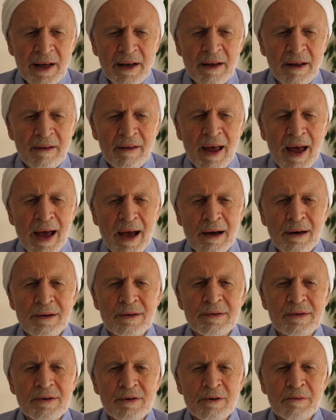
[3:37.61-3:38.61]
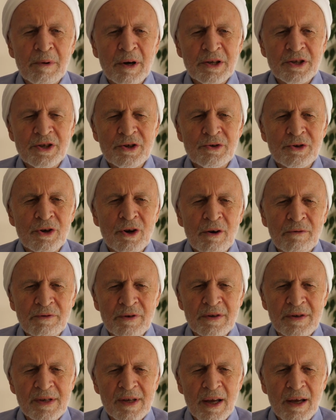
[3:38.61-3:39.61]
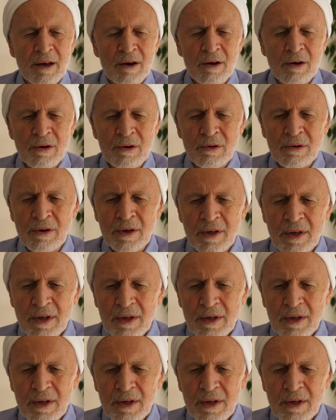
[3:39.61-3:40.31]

it in the house. You know, my children often say, oh,